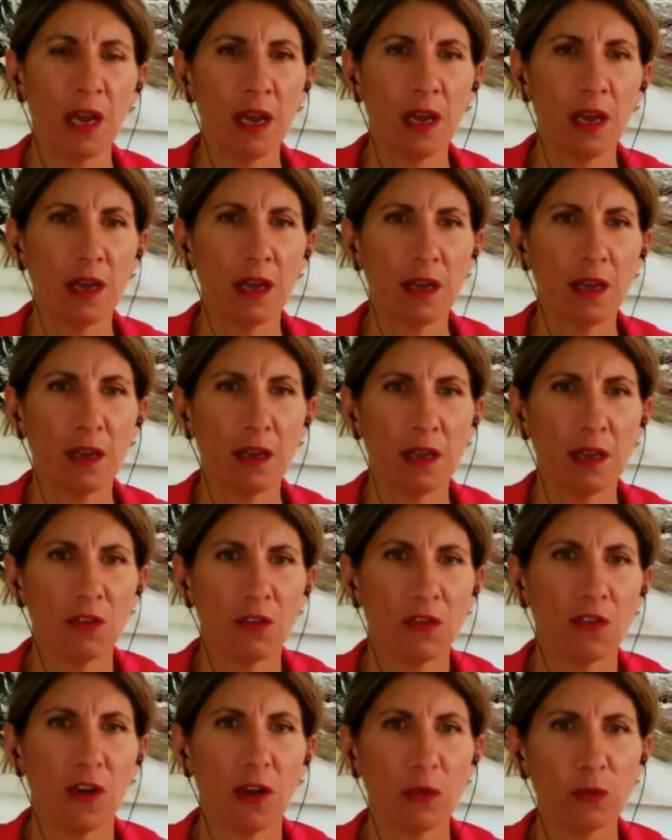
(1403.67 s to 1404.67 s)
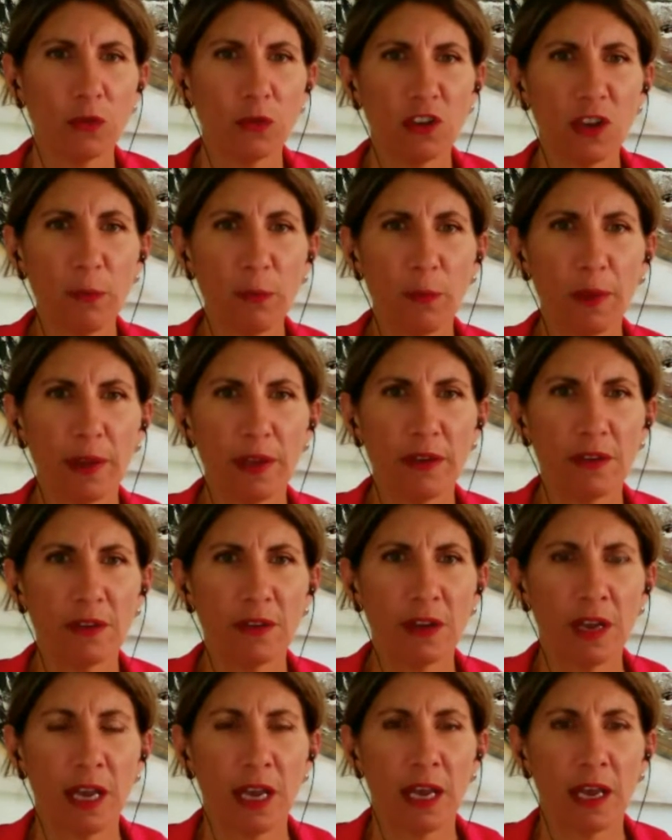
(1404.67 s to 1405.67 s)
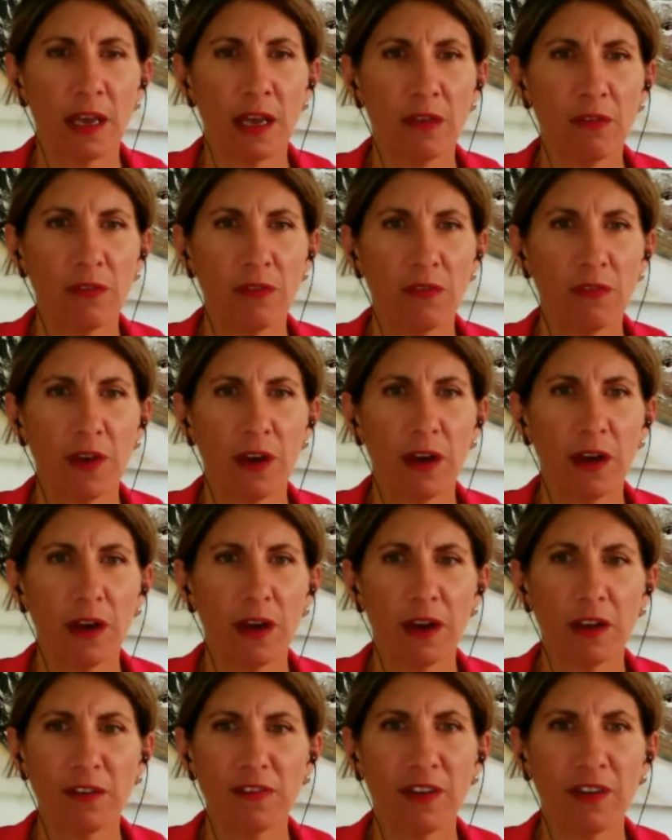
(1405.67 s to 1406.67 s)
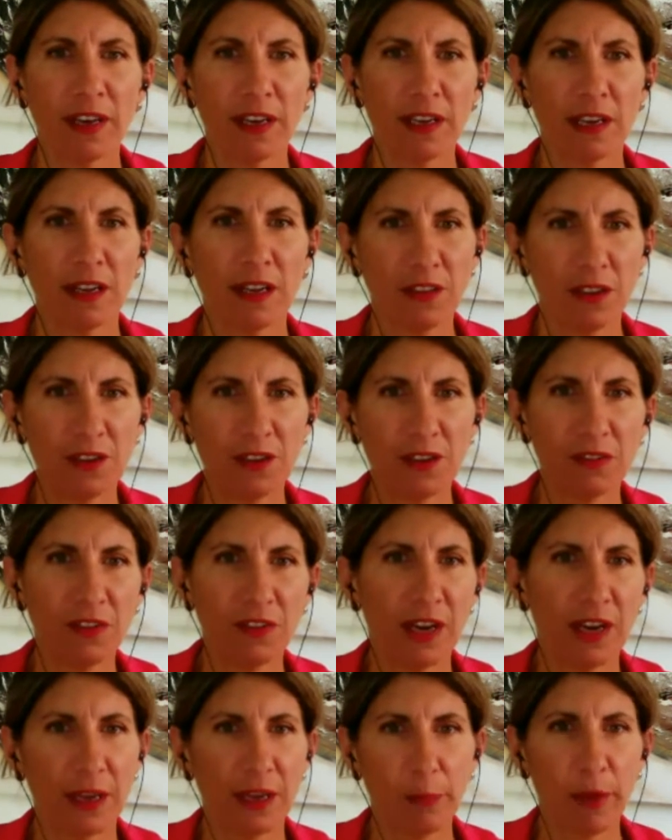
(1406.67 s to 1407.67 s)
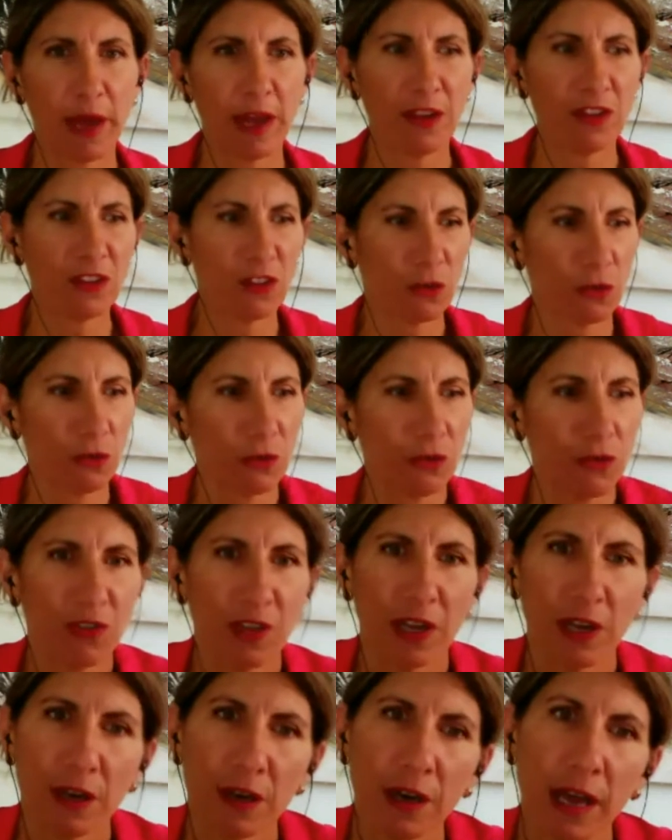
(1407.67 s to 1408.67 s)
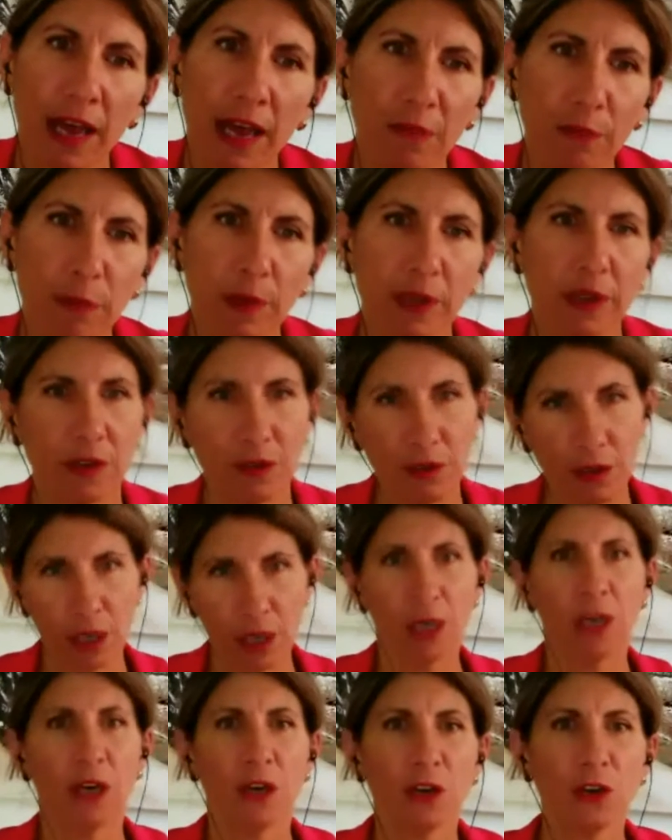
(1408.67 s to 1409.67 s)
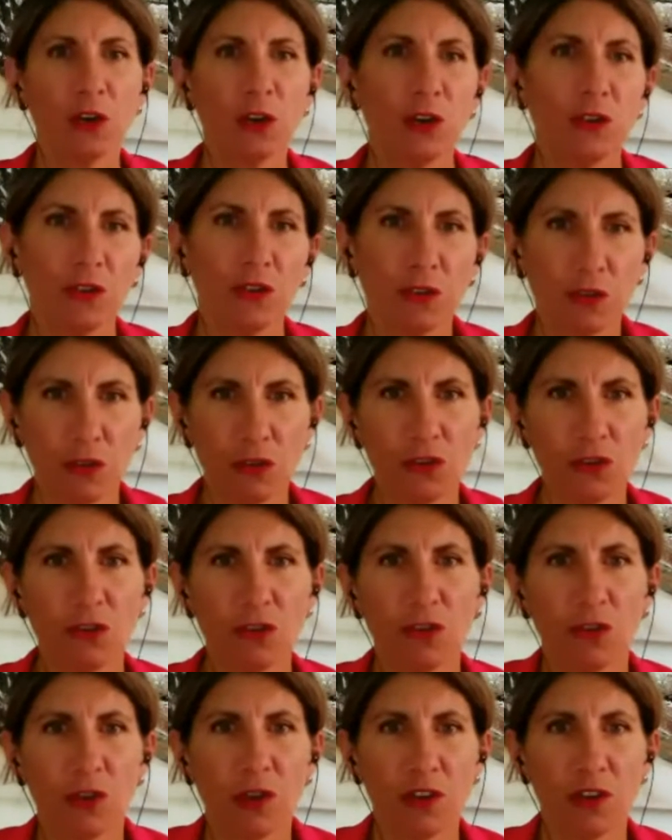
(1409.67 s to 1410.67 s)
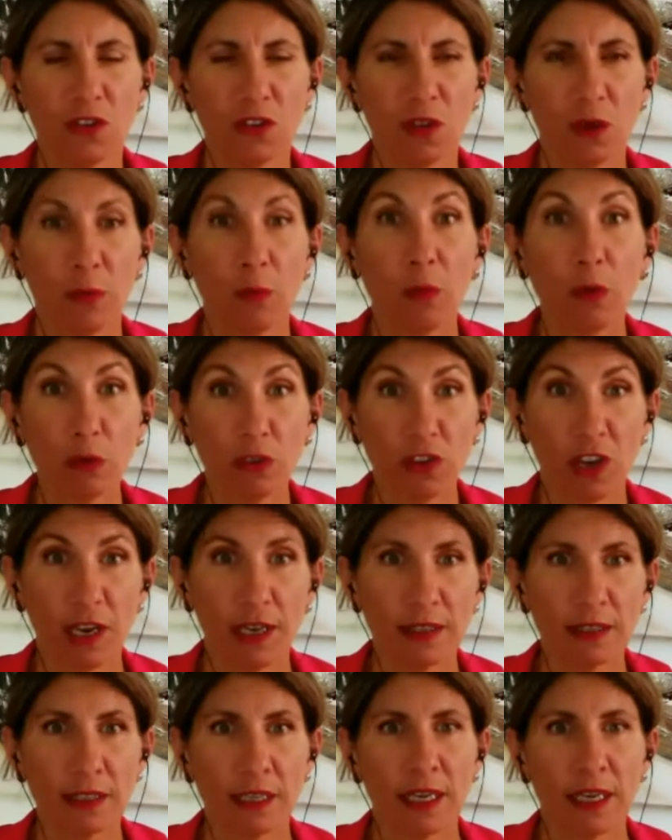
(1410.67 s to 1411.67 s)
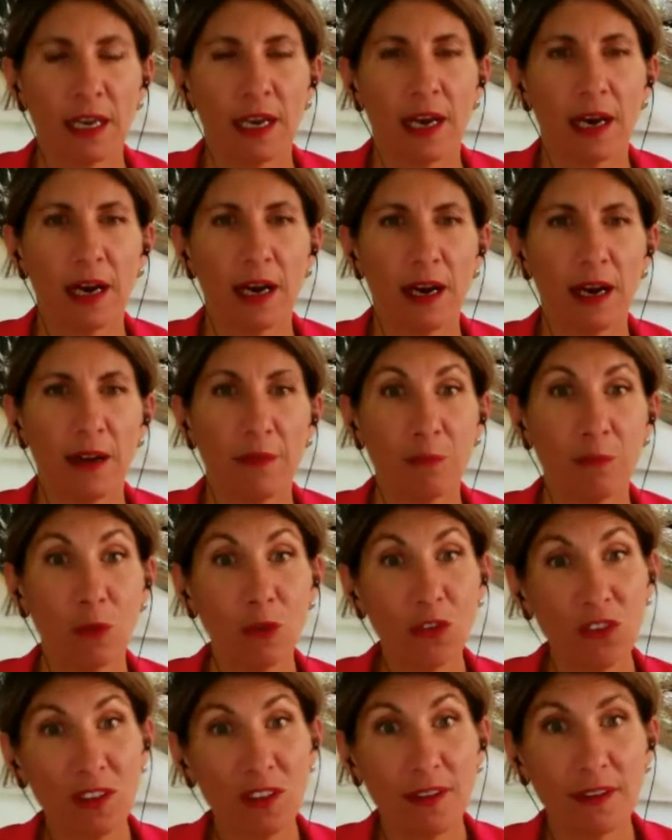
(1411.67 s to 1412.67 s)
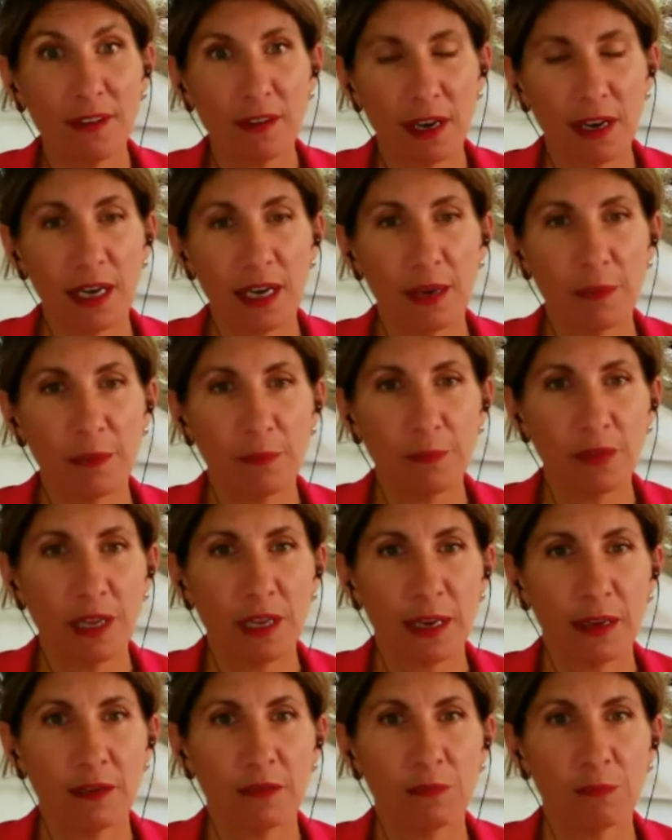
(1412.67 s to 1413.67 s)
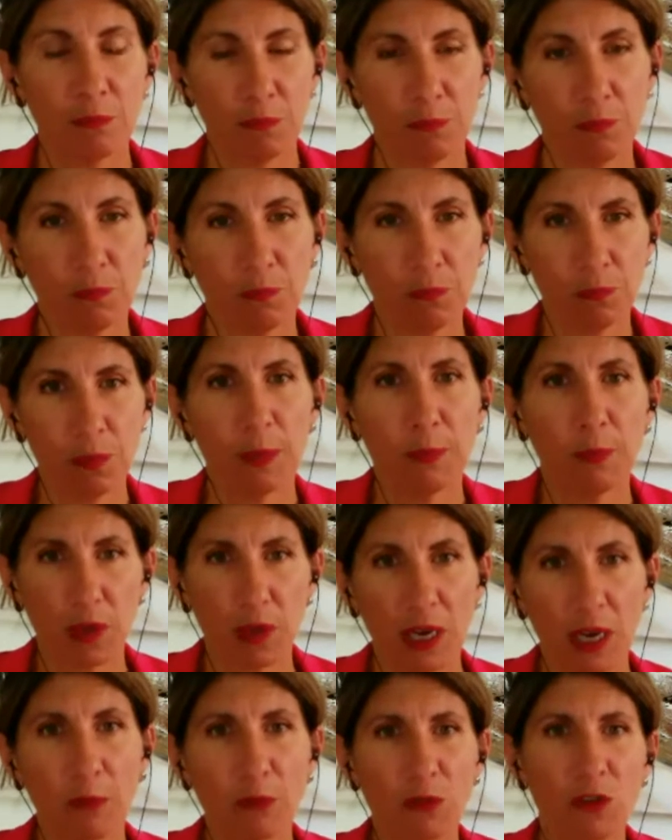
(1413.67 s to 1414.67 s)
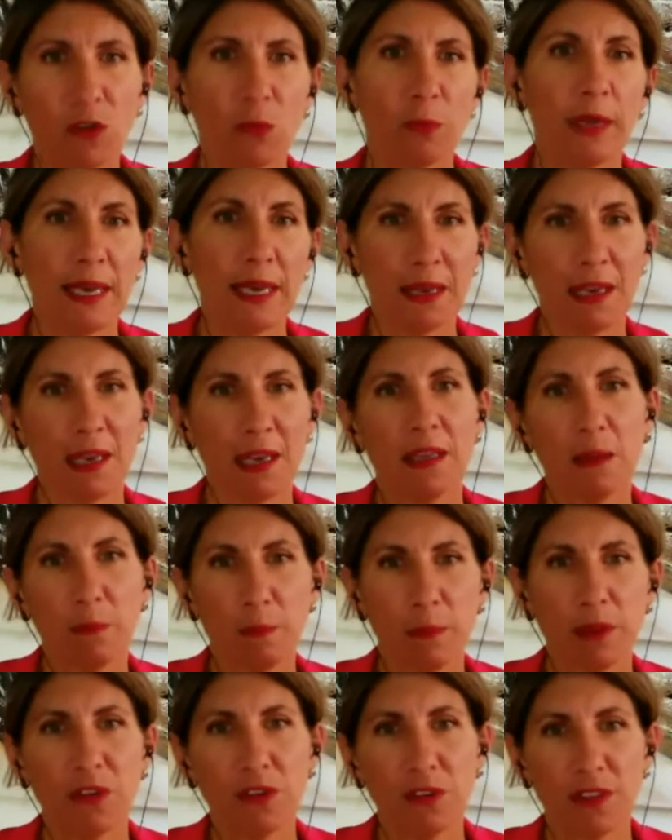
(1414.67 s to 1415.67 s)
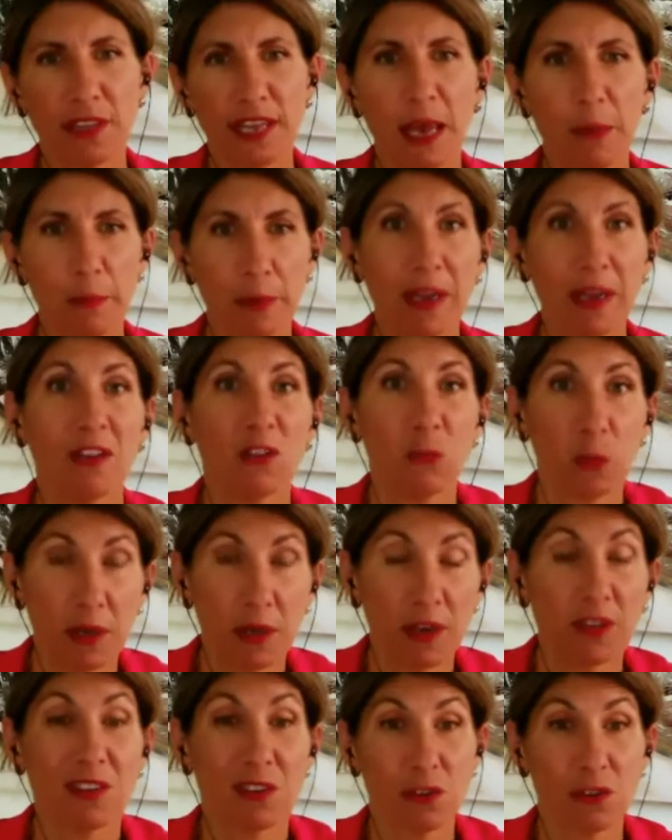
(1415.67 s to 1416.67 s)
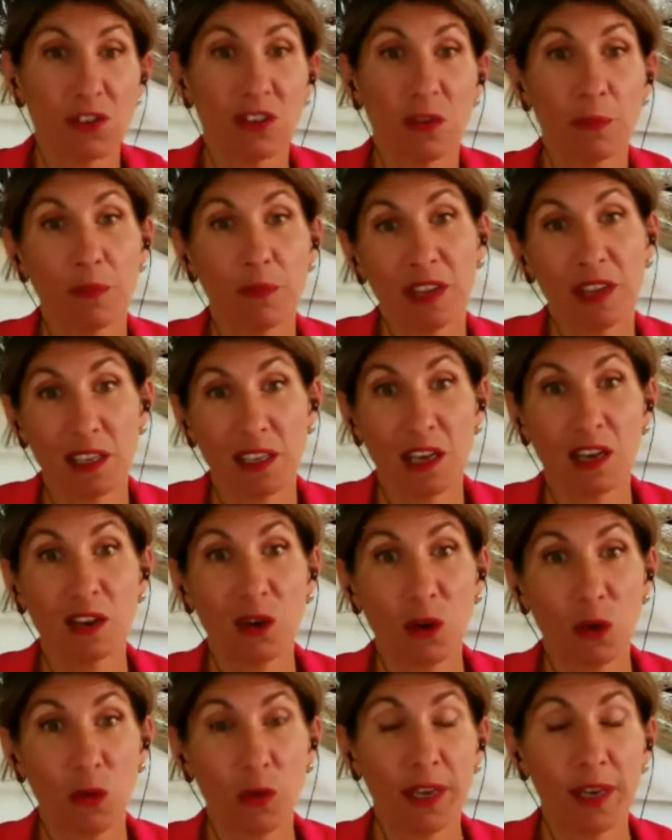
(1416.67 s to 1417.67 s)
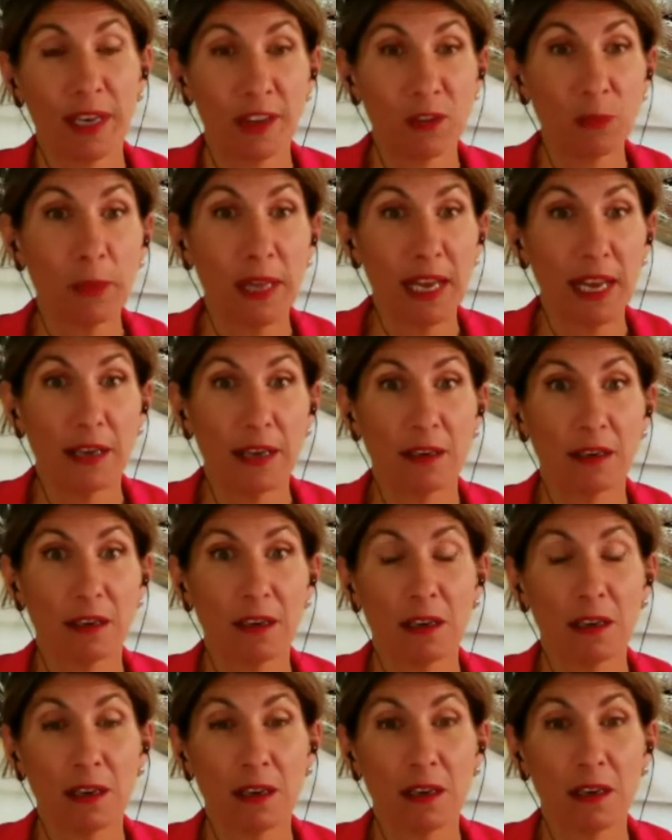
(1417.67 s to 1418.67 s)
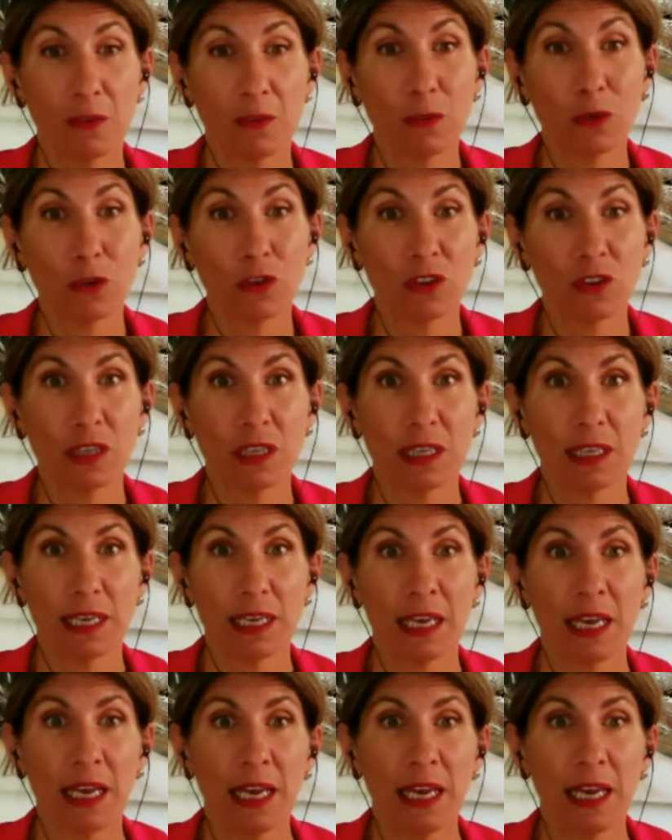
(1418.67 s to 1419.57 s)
its followership, and if I can identify ambassadors that have been good to his project. Most of the time that people come to me in the midst of campaigns because there's something not going as planned, unfortunately.